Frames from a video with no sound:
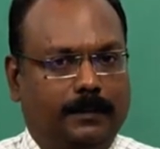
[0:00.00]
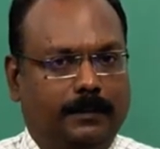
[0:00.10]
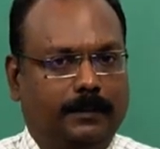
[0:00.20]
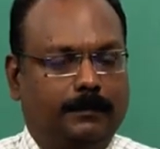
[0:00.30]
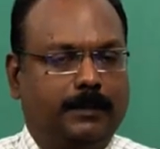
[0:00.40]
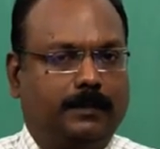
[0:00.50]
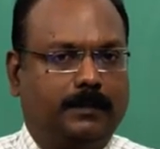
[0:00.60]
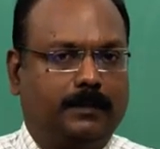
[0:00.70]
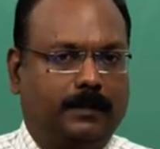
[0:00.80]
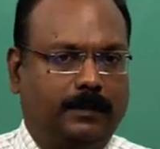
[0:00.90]
uh, there
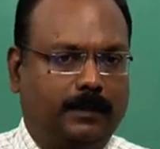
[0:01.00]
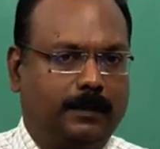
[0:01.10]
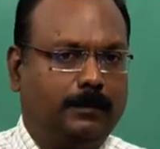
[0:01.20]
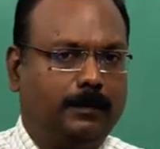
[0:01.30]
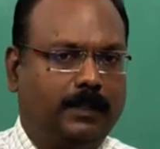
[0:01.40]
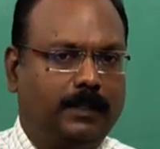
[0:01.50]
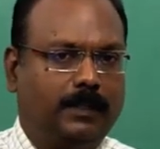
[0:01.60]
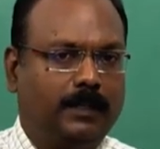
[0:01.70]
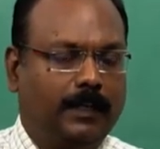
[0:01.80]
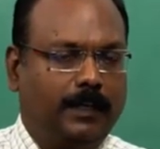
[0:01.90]
was uh, love and
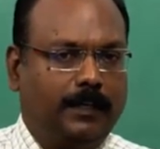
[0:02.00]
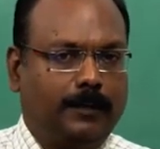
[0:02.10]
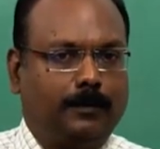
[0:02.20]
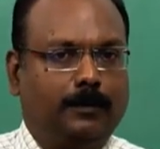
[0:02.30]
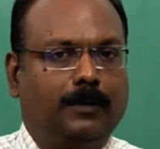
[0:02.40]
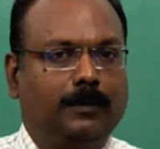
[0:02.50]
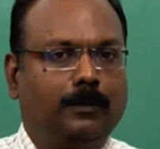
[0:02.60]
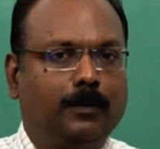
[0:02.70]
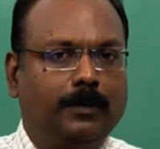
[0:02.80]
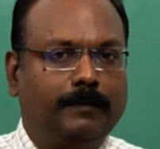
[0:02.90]
then it should
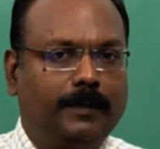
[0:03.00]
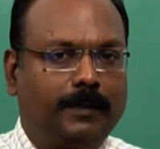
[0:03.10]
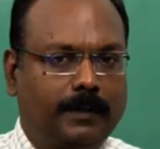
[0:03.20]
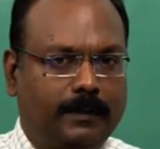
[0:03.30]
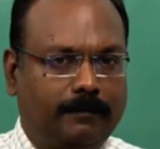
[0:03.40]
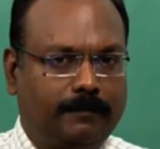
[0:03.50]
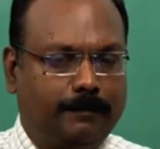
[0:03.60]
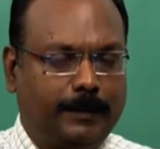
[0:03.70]
not go away uh,